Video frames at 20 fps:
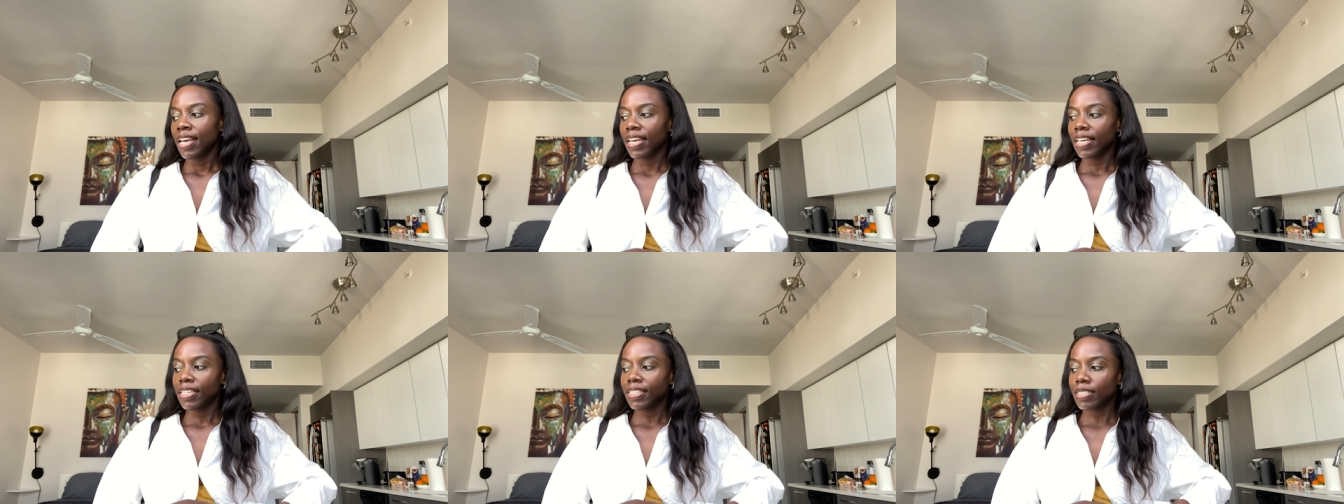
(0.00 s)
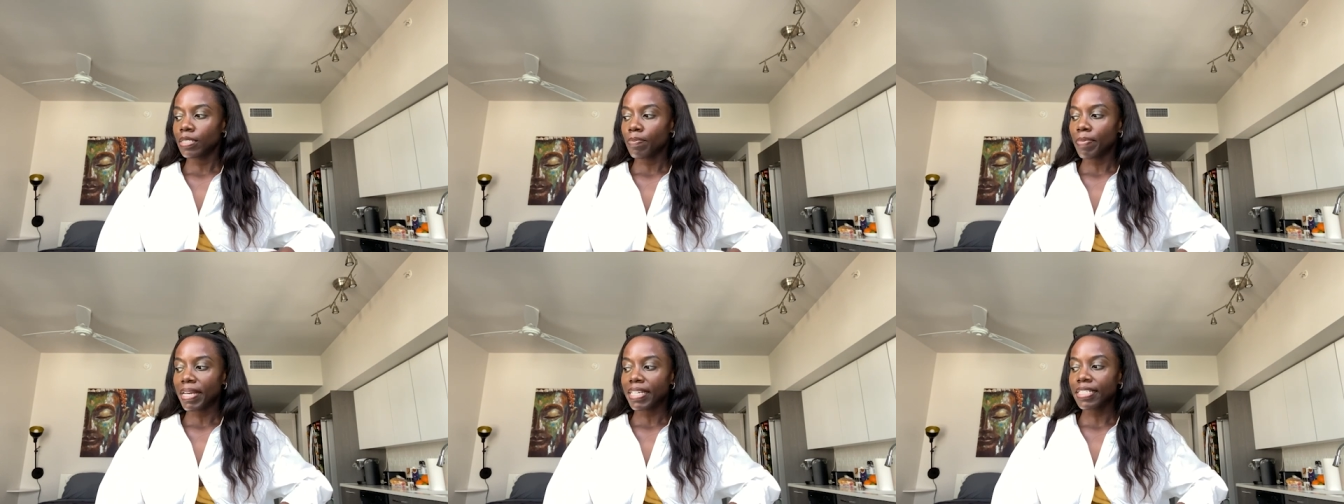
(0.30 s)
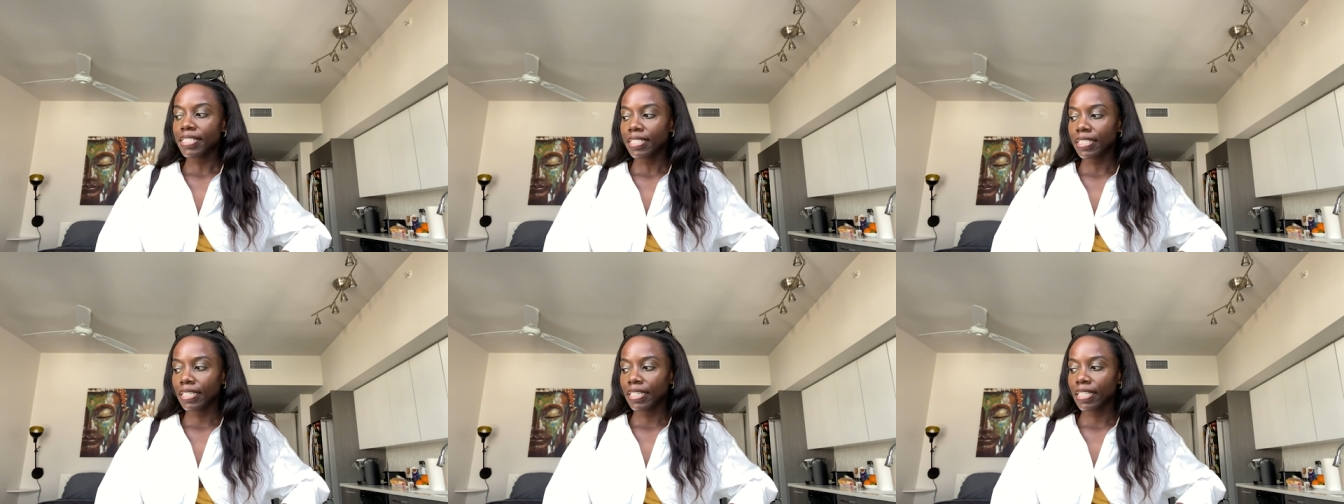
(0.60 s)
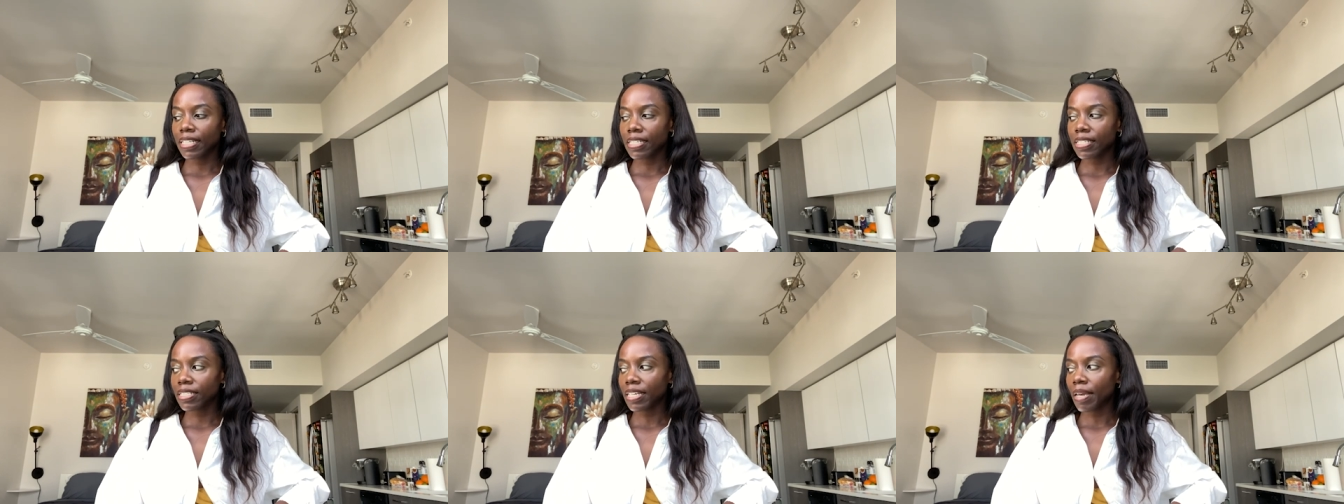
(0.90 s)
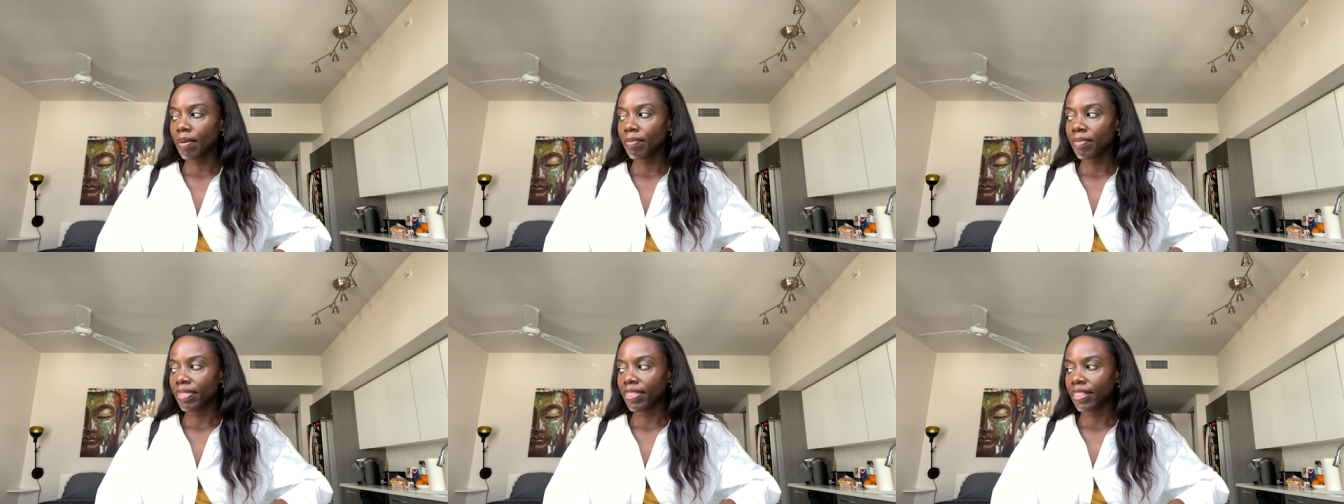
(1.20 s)
is basically the
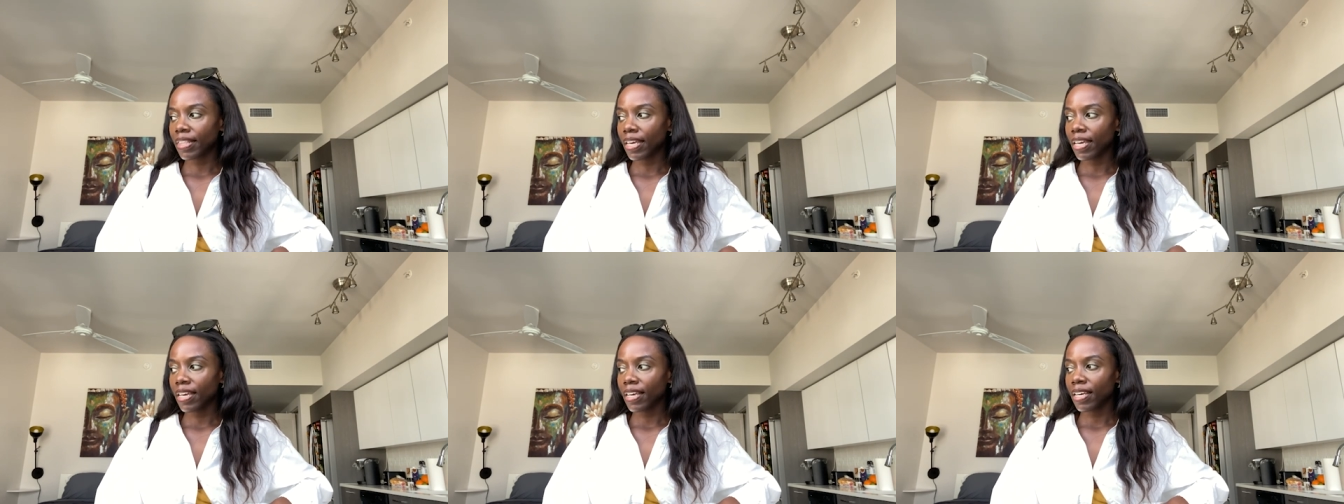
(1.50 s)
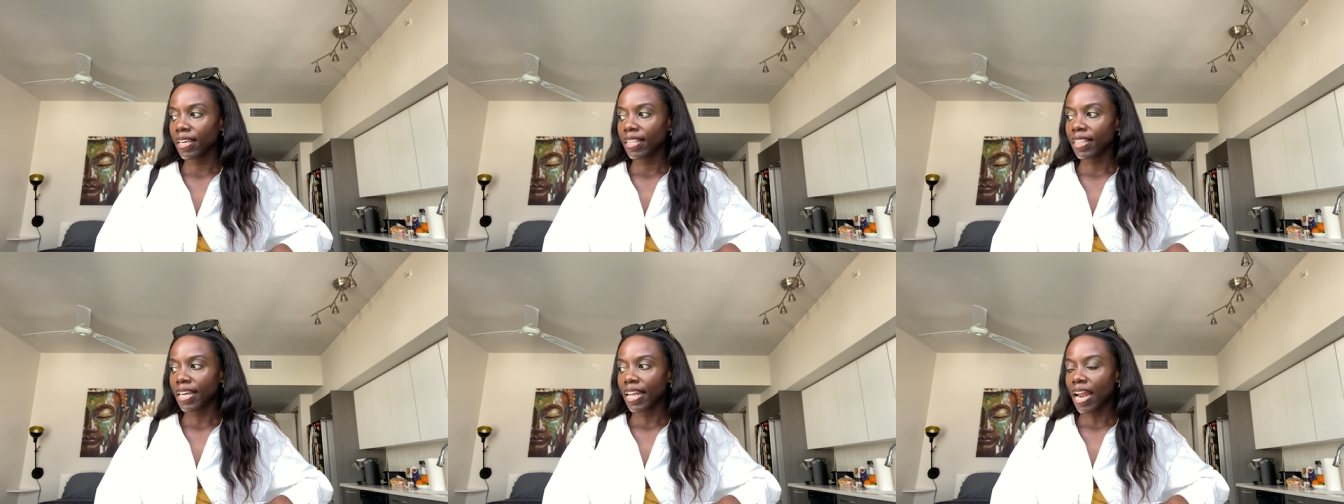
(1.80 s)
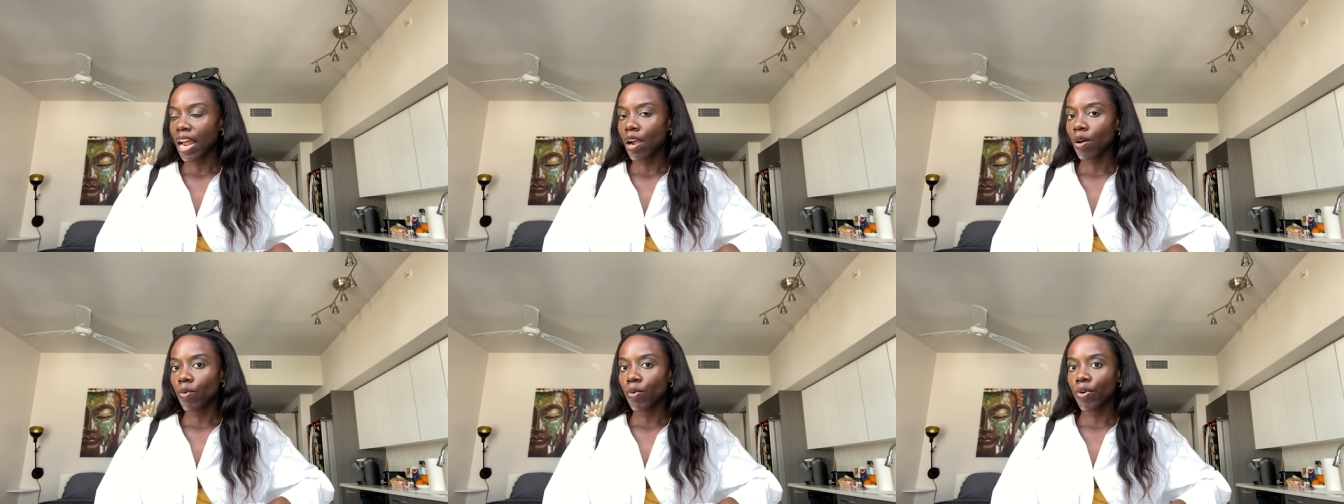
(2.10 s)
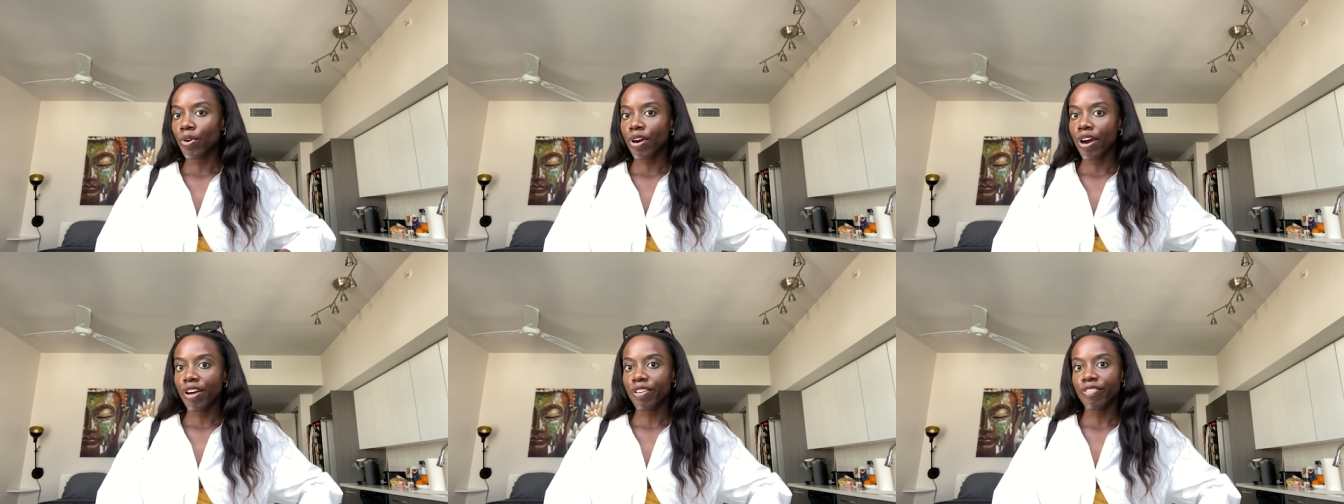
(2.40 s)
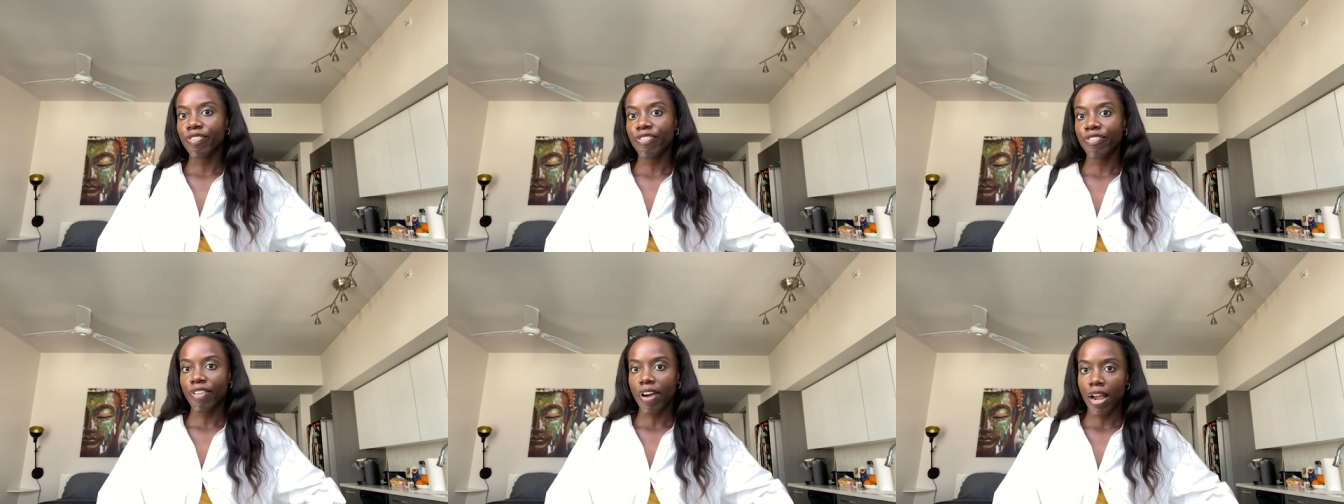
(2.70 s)
same thing that I wore on
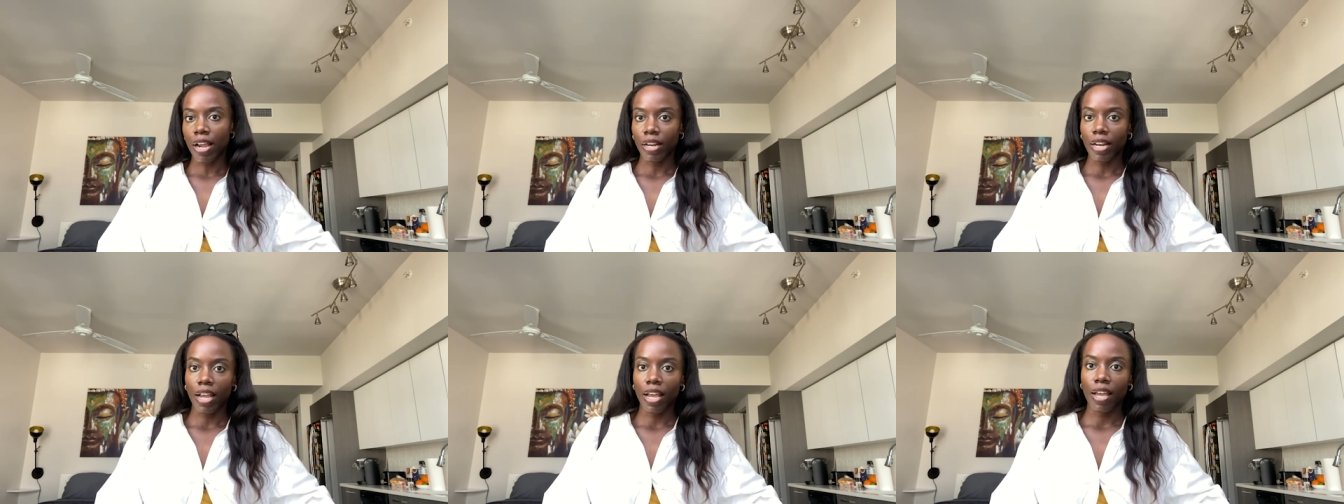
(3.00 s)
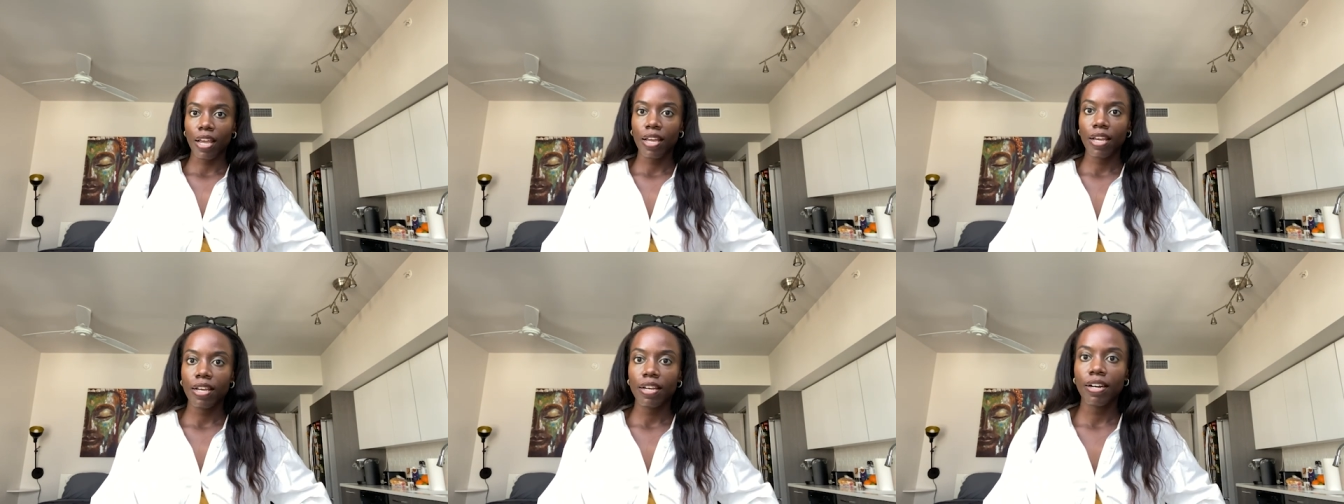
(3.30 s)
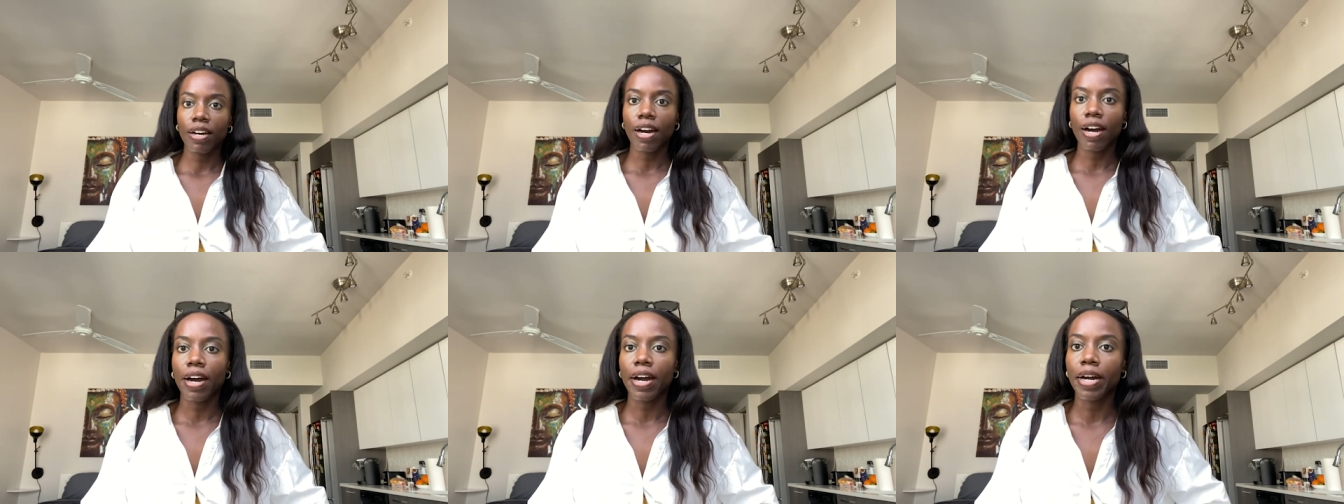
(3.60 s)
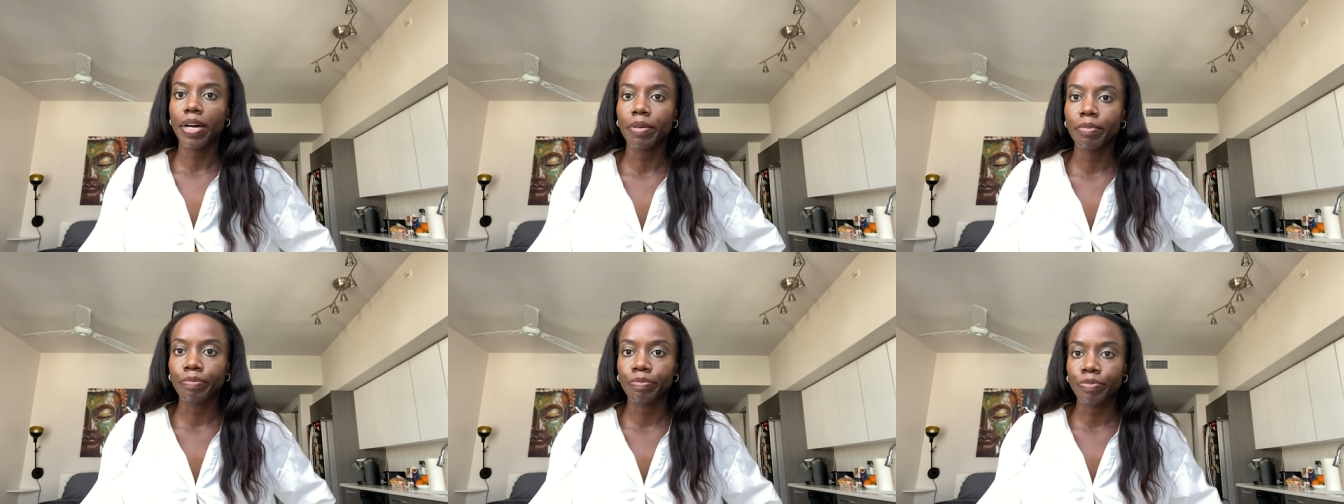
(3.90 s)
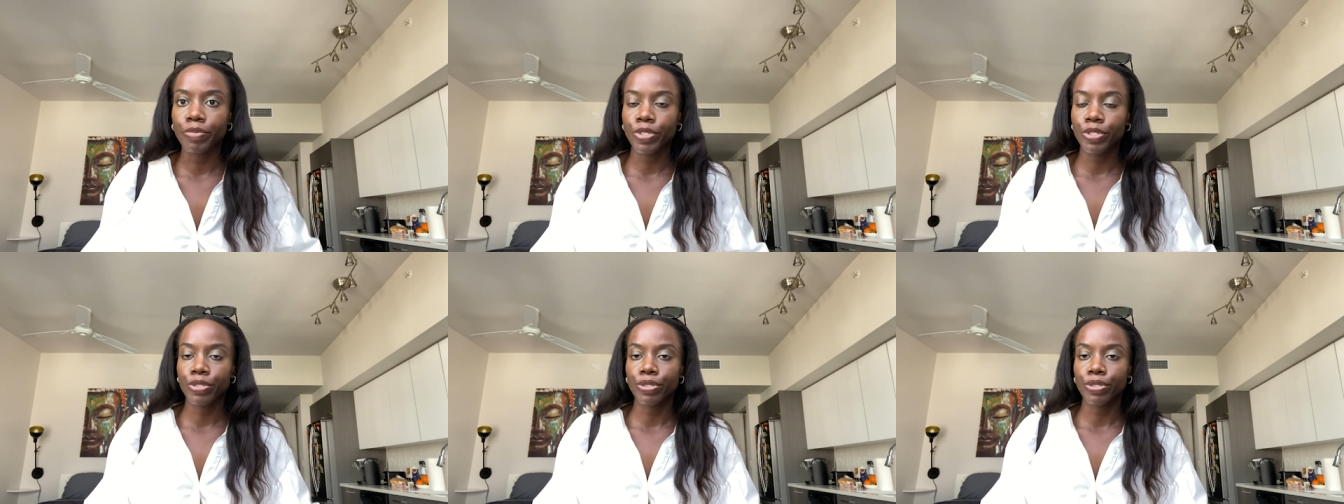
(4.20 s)
Friday um,